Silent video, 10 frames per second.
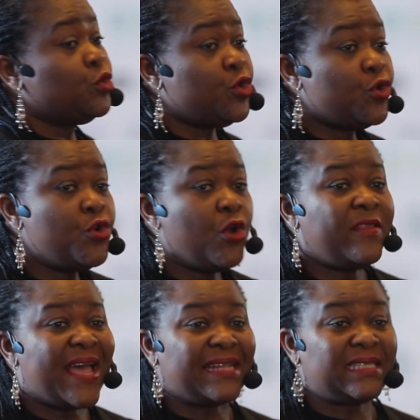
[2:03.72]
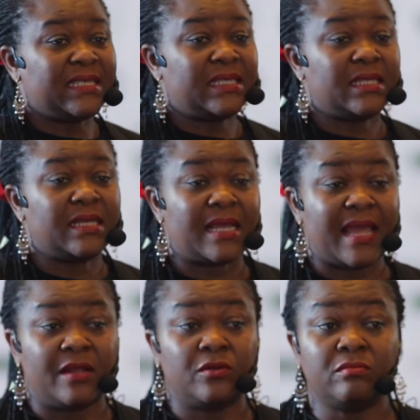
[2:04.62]
Do you know that
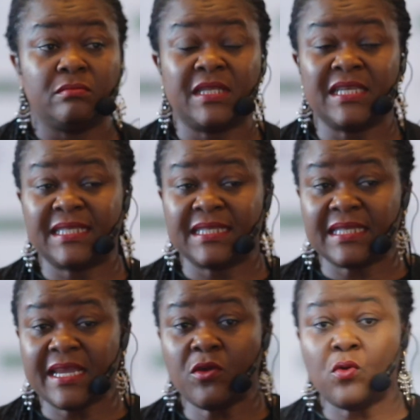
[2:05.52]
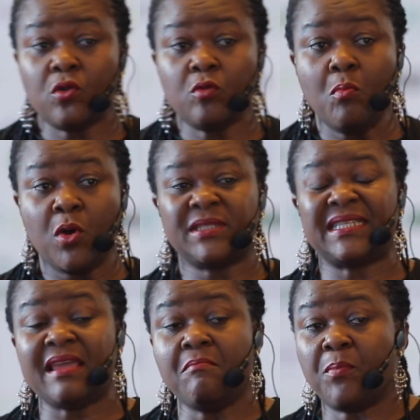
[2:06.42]
the single
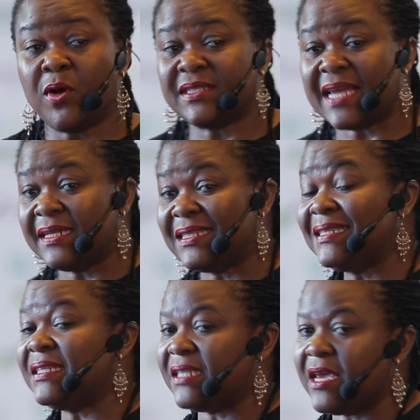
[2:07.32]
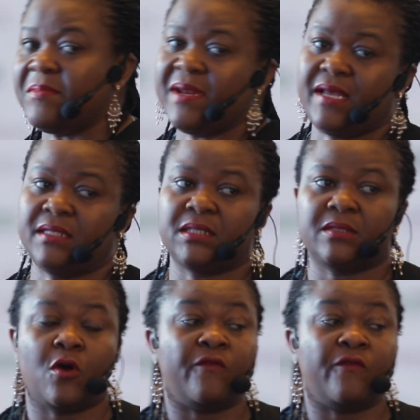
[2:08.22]
most important determinant